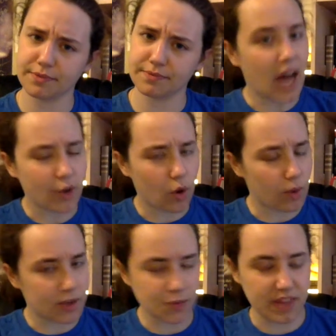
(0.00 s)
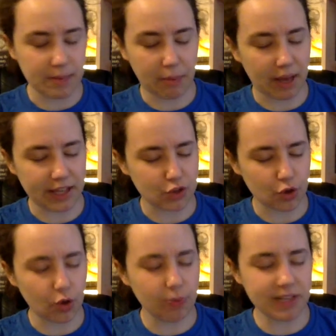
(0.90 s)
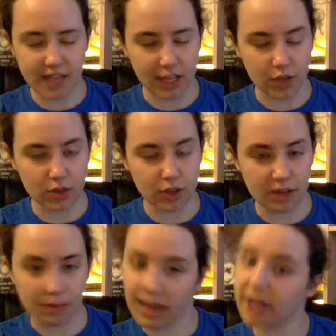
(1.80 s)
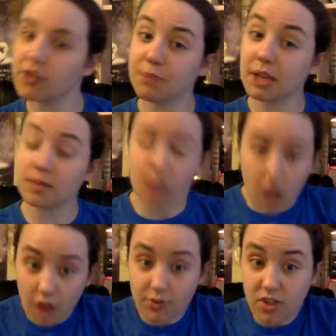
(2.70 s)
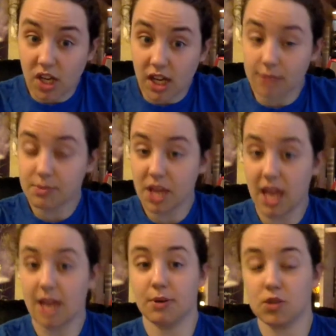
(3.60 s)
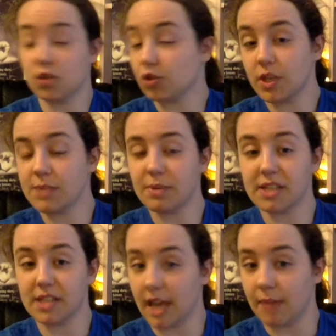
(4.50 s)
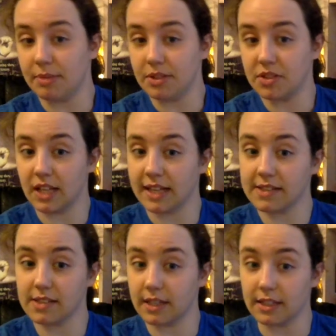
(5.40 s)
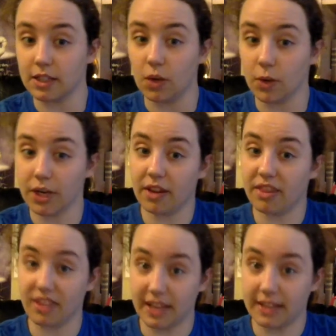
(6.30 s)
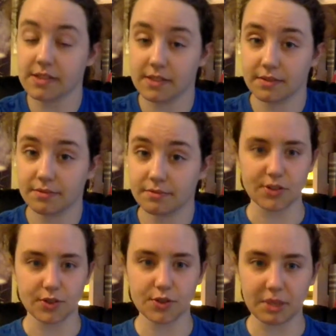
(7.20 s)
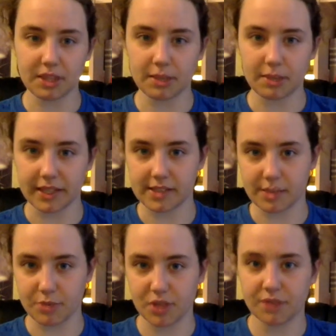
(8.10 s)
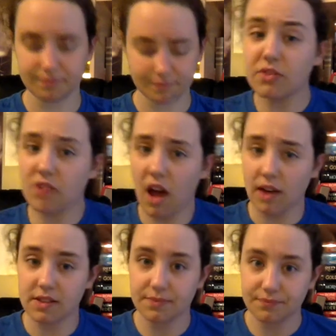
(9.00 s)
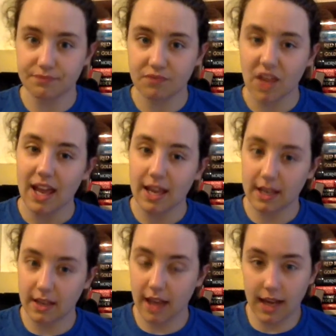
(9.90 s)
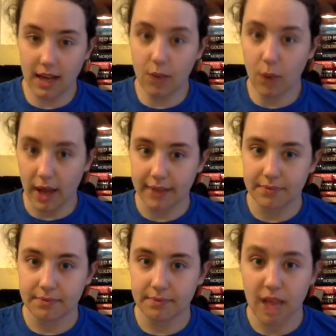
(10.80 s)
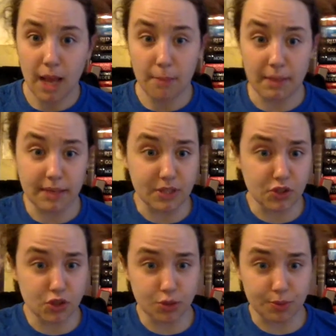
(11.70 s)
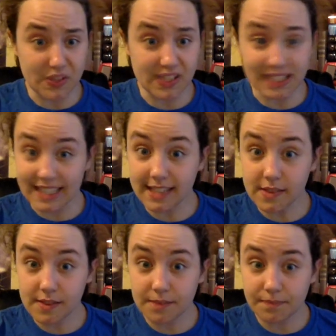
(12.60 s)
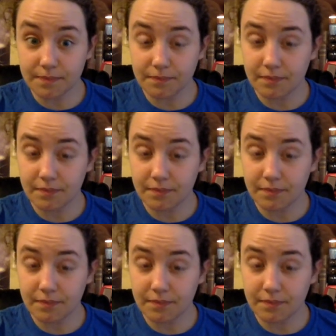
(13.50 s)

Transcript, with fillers: Not always within my control, because thank you, clothing makers, but oftentimes a personal choice because I happen to like slightly lower cut things, t shirts being the big exception, does not in any way make me supercilious,